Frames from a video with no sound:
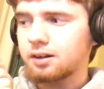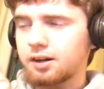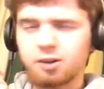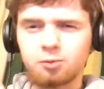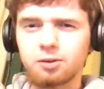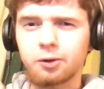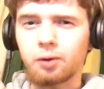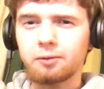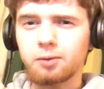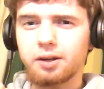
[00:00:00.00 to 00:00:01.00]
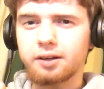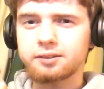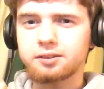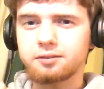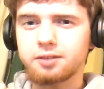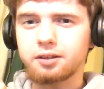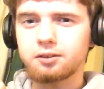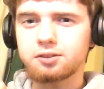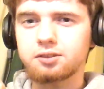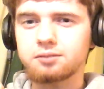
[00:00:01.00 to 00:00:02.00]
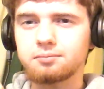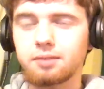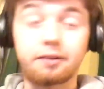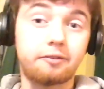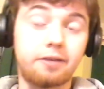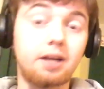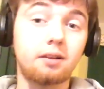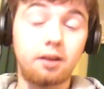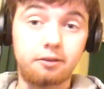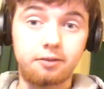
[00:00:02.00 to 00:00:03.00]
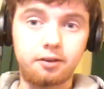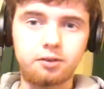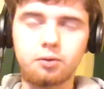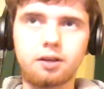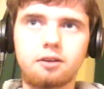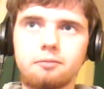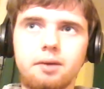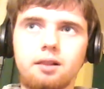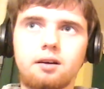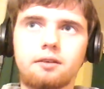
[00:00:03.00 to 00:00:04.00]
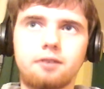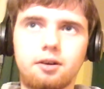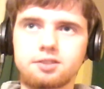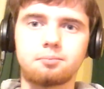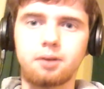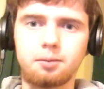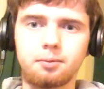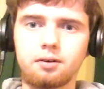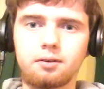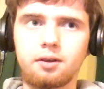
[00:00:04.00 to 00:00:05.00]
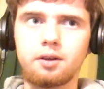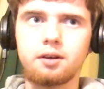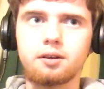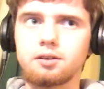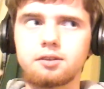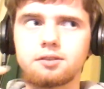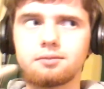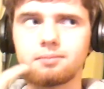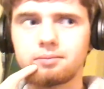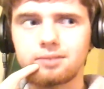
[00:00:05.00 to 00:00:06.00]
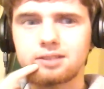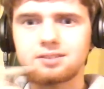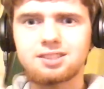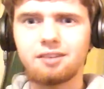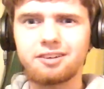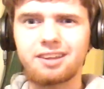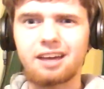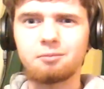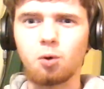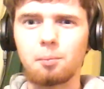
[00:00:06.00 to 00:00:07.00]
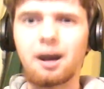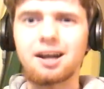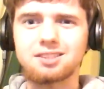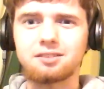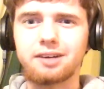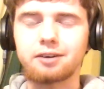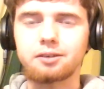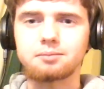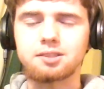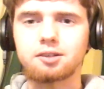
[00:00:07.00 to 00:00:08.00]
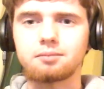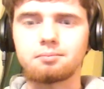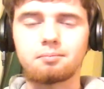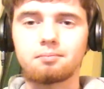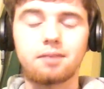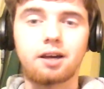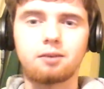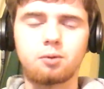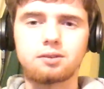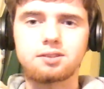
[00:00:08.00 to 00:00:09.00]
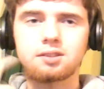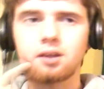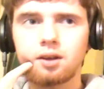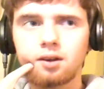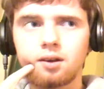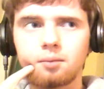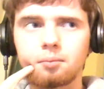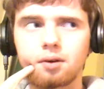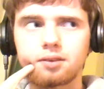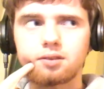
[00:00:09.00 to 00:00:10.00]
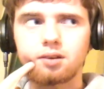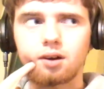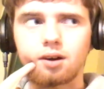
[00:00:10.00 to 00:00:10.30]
don't regret reacting to videos. I've had a lot of fun doing it. I've met a lot of awesome people. It's definitely had more positive outcomes than negative ones. But